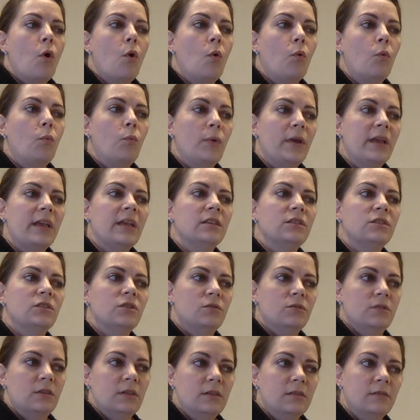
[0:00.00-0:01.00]
we can
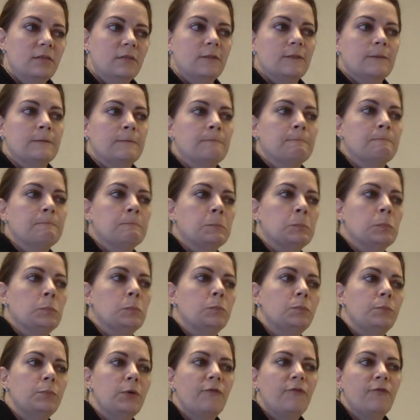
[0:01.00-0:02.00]
do this,
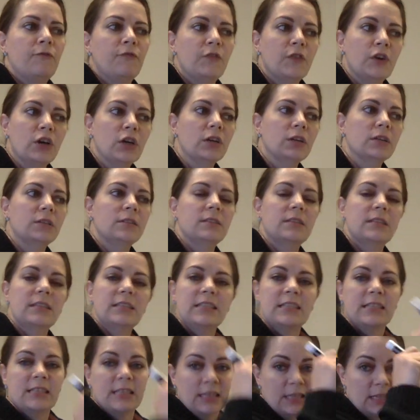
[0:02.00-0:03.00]
but first
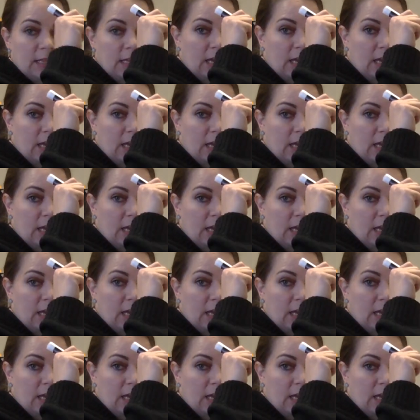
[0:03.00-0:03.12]
let's